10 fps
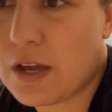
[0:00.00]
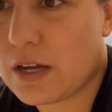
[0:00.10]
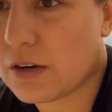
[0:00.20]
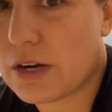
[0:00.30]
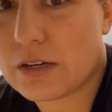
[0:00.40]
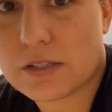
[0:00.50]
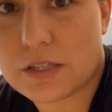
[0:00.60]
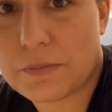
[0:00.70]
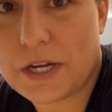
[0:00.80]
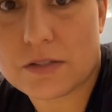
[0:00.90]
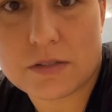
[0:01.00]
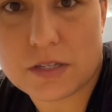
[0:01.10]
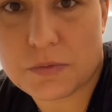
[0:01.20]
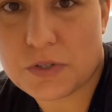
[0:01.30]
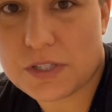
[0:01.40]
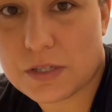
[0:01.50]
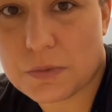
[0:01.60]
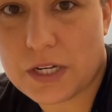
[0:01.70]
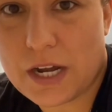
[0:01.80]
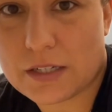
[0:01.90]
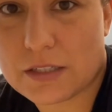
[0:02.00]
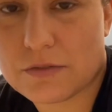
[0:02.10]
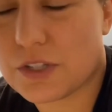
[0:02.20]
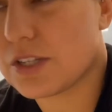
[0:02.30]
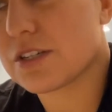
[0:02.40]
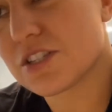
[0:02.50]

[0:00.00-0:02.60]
I go out into the mountains, I'm doing something active, whether it's